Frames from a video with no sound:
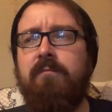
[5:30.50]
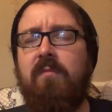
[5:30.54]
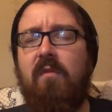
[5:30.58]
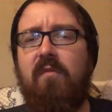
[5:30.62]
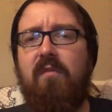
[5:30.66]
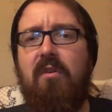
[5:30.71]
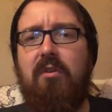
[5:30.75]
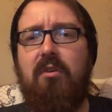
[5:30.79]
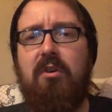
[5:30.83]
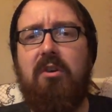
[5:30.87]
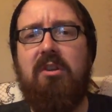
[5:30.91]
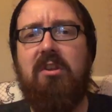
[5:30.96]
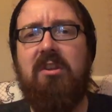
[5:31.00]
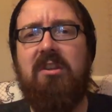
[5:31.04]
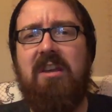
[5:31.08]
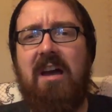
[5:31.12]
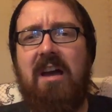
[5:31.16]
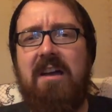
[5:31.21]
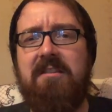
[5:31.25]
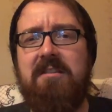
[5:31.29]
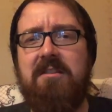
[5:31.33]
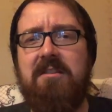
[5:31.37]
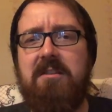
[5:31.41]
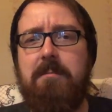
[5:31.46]
very
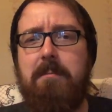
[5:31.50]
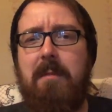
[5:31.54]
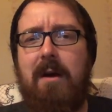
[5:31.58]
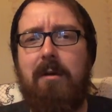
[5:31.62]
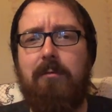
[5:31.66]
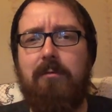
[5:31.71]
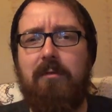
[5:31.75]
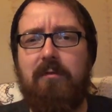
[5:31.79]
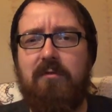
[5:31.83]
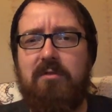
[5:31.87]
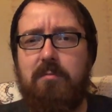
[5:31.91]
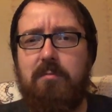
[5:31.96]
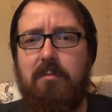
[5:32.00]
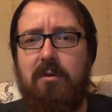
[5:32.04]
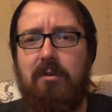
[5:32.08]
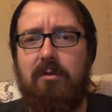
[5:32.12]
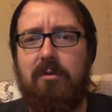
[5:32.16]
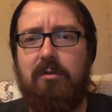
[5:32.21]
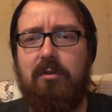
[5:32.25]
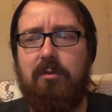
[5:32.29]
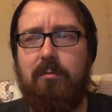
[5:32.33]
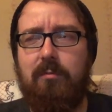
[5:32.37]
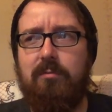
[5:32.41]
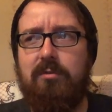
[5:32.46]
dense amount of
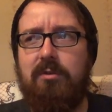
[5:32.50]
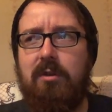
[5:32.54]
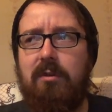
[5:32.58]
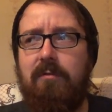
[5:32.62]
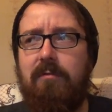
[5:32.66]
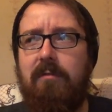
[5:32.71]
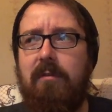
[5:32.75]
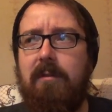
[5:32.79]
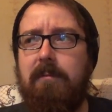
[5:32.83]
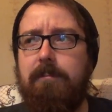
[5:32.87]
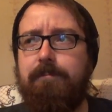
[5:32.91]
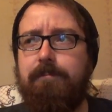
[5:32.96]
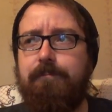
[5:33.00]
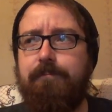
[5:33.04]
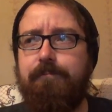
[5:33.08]
smoke comes off it.